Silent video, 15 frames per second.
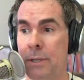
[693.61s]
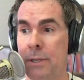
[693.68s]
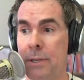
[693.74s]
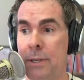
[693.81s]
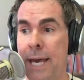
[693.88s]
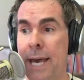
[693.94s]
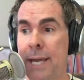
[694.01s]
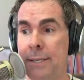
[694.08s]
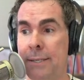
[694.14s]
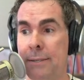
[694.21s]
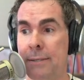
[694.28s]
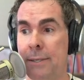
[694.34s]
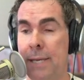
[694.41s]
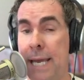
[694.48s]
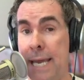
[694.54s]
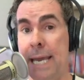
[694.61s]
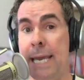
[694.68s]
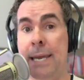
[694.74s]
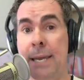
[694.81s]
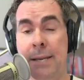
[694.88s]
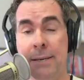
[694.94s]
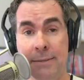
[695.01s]
that
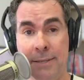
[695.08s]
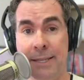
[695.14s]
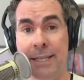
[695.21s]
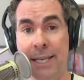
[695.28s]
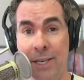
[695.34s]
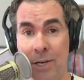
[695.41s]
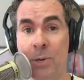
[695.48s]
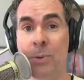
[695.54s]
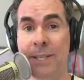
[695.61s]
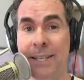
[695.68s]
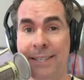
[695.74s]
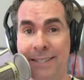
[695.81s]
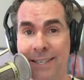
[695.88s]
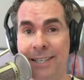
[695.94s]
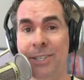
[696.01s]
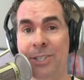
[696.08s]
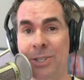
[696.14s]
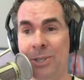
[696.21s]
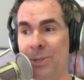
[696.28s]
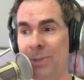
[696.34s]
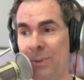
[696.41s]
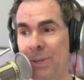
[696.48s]
A, that they own this
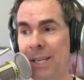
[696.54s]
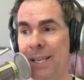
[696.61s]
issue,